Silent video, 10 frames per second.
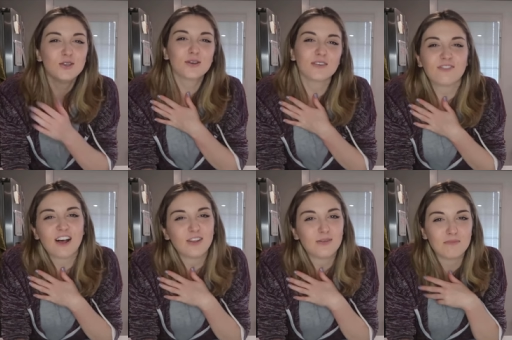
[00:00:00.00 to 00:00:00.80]
You can
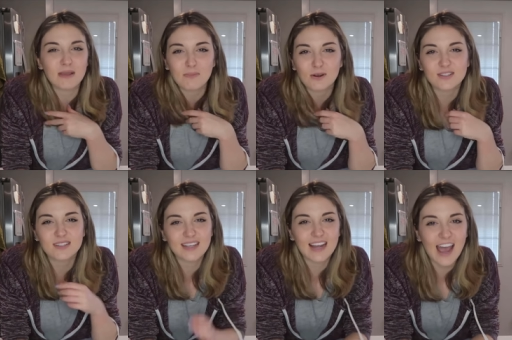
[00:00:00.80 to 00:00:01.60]
follow me
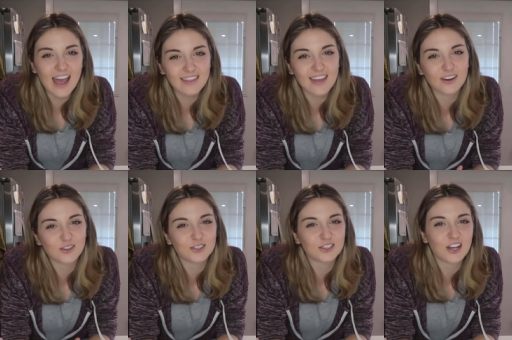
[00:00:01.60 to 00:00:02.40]
personally at
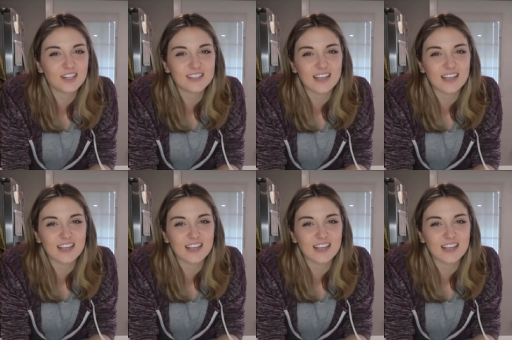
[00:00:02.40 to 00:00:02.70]
ThatGirlClauds